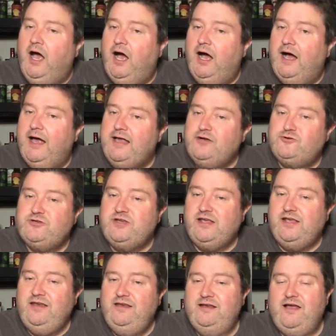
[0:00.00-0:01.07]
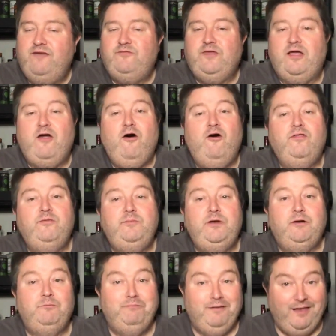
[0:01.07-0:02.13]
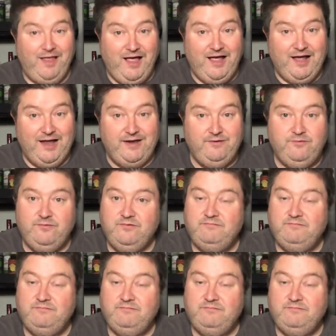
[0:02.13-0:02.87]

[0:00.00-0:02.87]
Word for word: Uh, interestingly enough, they call the beer Blonde,